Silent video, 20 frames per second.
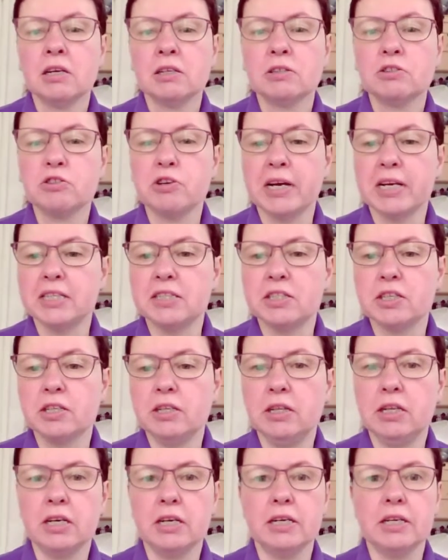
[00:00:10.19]
trying to
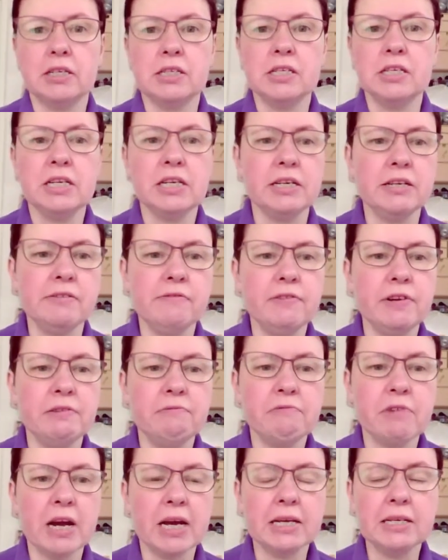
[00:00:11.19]
learn evening
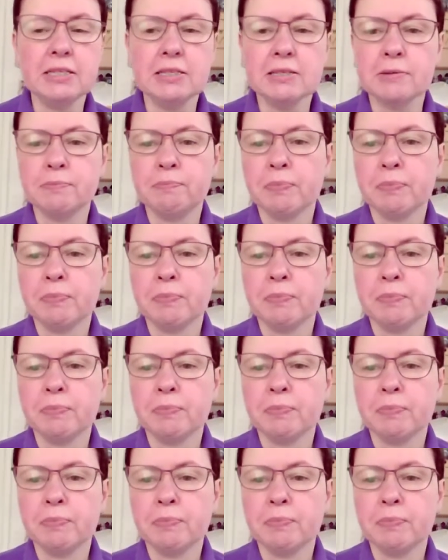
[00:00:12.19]
rise.